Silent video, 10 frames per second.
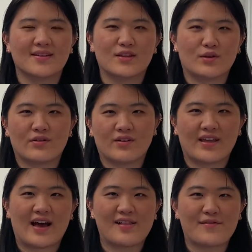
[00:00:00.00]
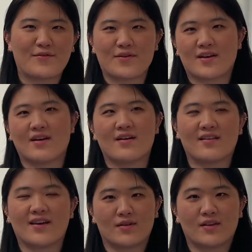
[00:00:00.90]
Northern California,
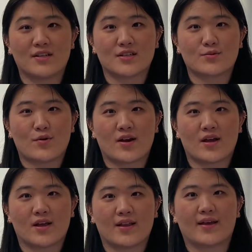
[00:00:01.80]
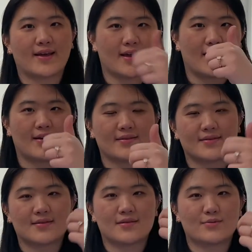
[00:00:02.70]
like really just wearing like leggings,
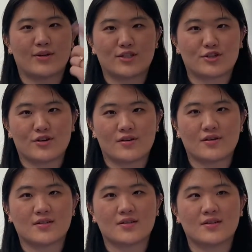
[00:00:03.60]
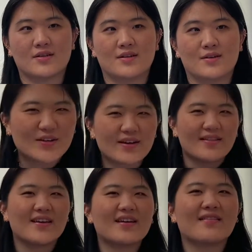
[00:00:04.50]
sweatshirt. So I
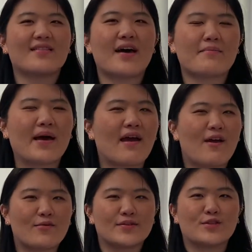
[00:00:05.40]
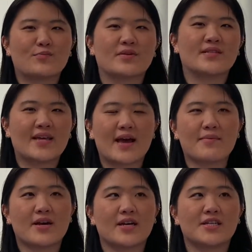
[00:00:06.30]
think then my hair was super
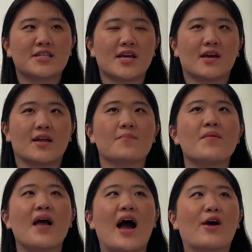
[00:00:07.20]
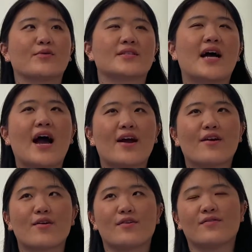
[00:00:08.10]
damaged and I was
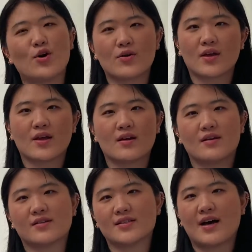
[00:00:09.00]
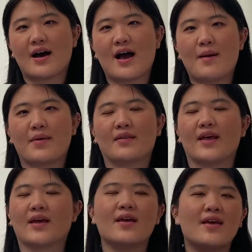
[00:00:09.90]
tired of toning it all the time and
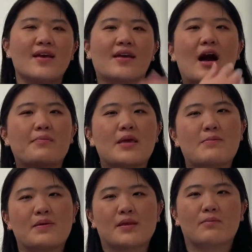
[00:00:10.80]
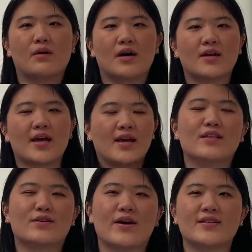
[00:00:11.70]
like upkeeping the blonde, and
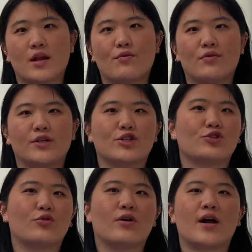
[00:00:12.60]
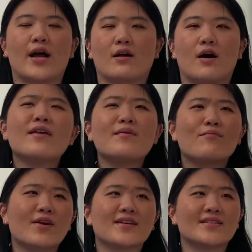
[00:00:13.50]
so I cut it really short. I really
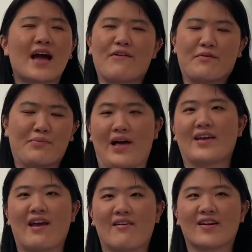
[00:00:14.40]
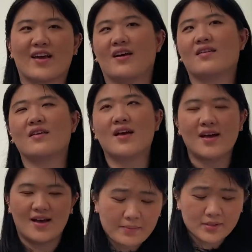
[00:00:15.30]
embraced having black hair again.
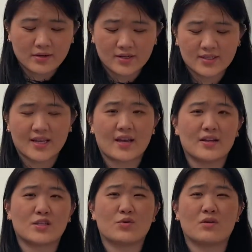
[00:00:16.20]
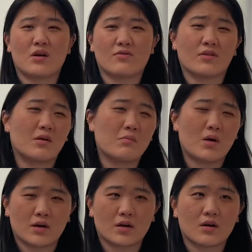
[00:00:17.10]
I'm starting to get into a lot of Club
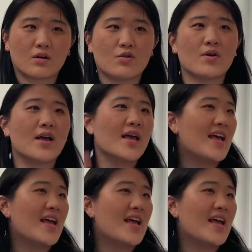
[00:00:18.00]
Monaco.